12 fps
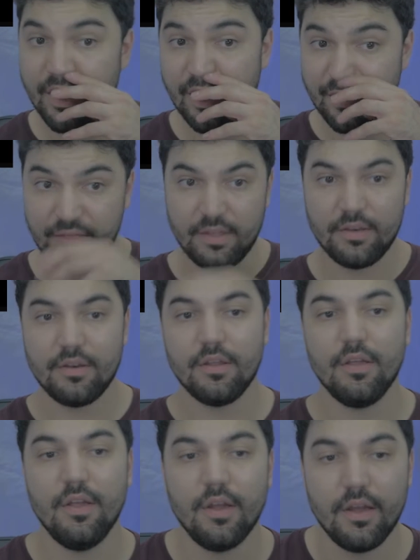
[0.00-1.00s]
and then
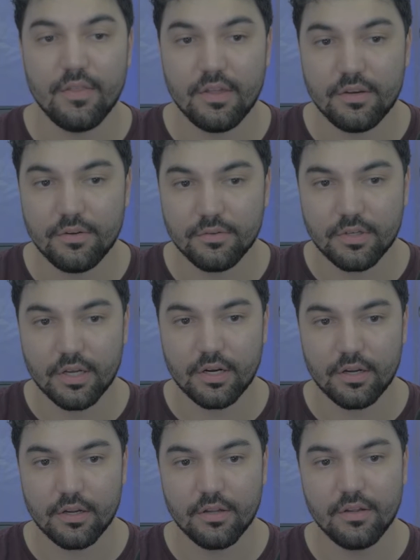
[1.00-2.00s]
you
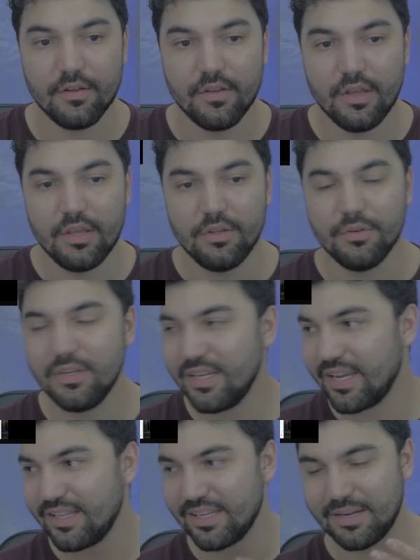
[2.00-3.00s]
can
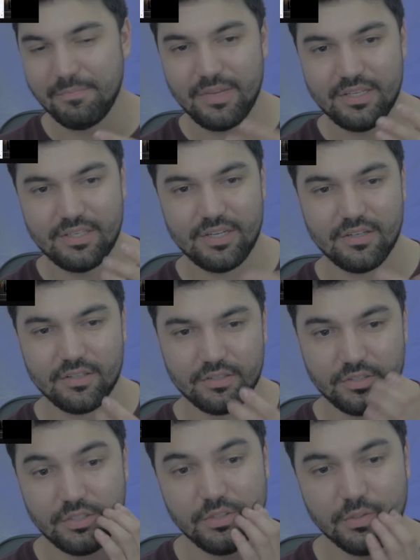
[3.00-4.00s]
get like a mid-tier
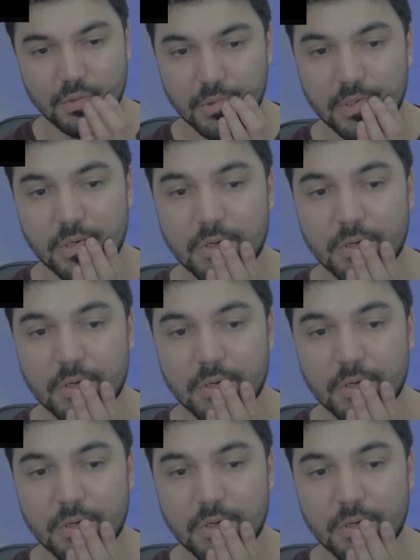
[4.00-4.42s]
2.